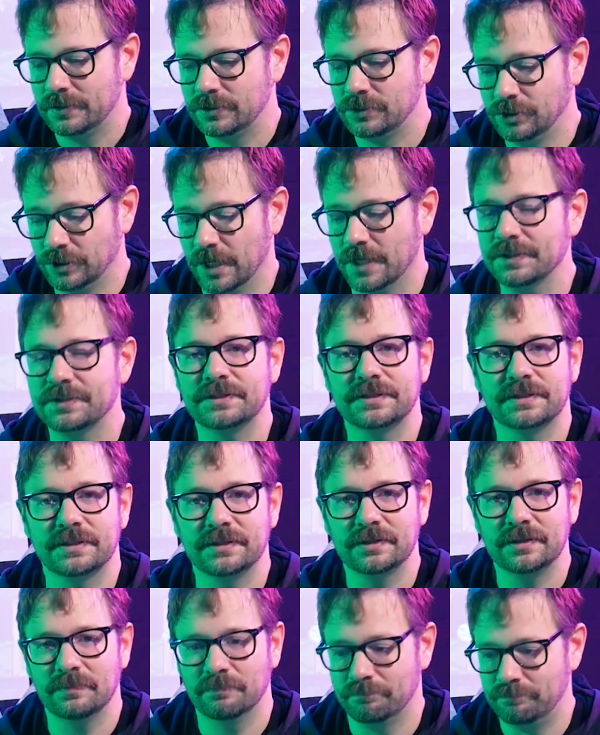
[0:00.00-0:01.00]

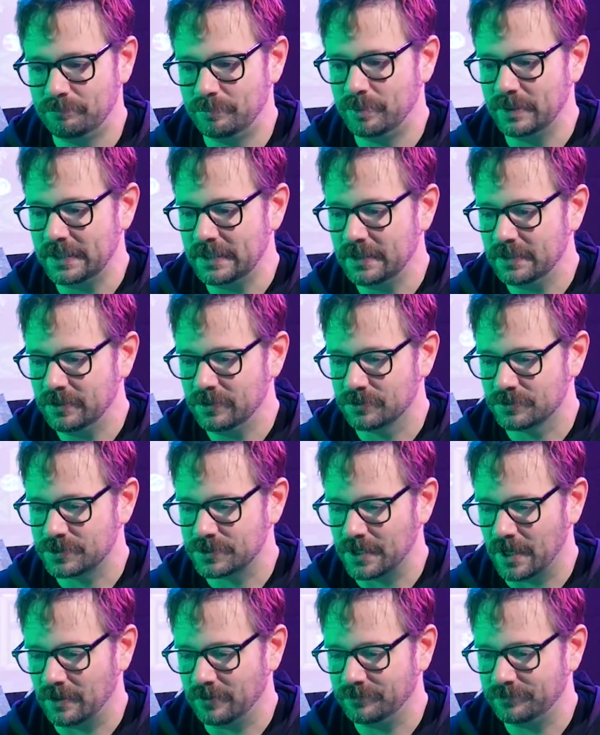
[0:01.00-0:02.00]
just being
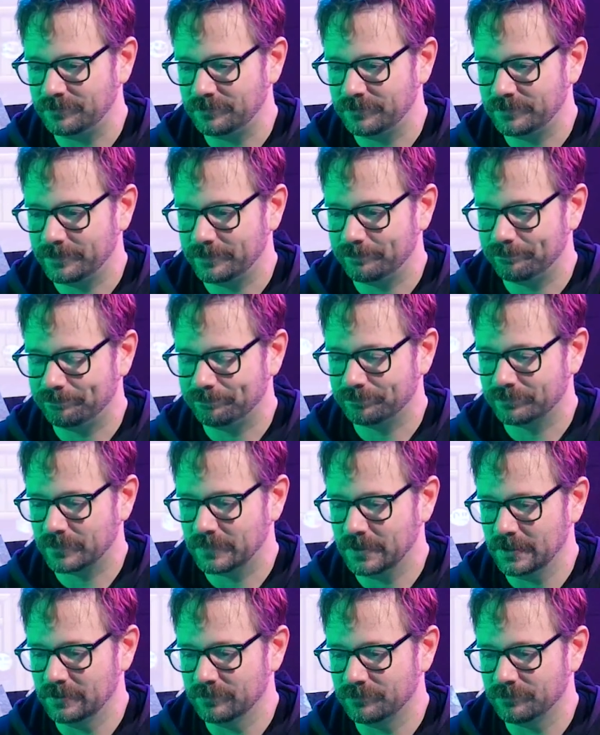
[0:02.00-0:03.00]
yourself
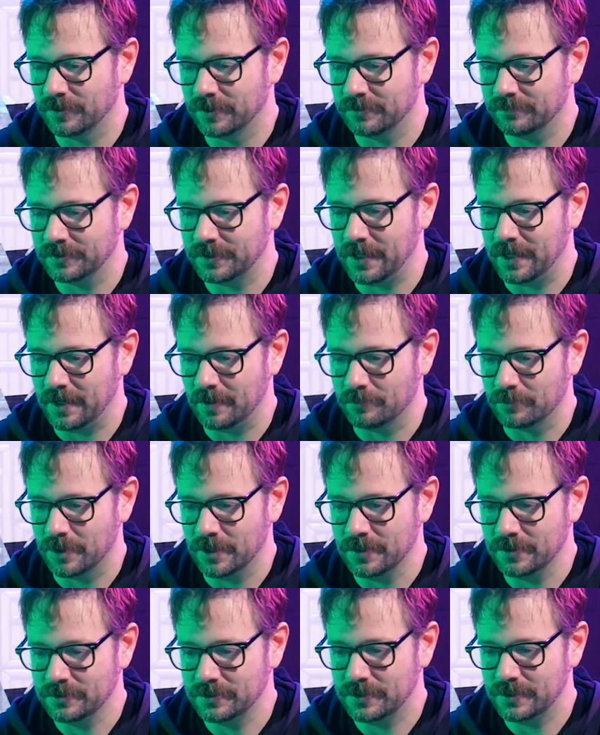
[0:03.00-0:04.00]
in front of a
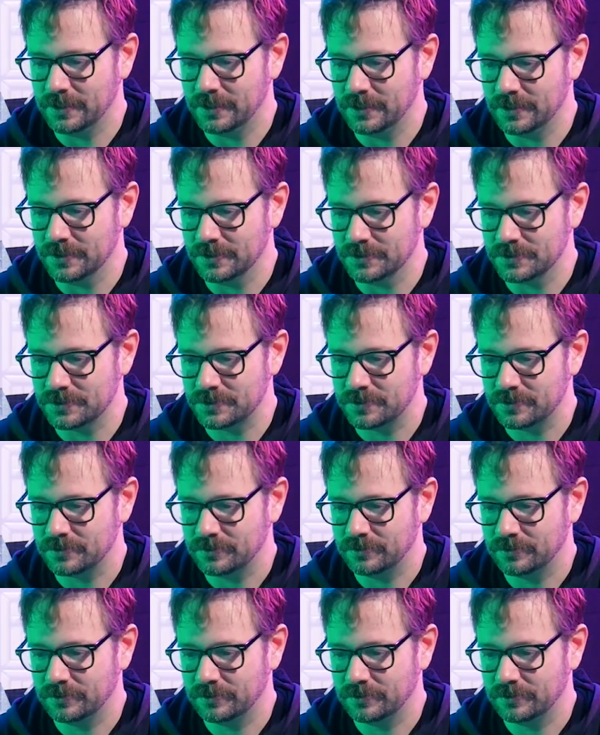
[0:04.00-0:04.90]
camera is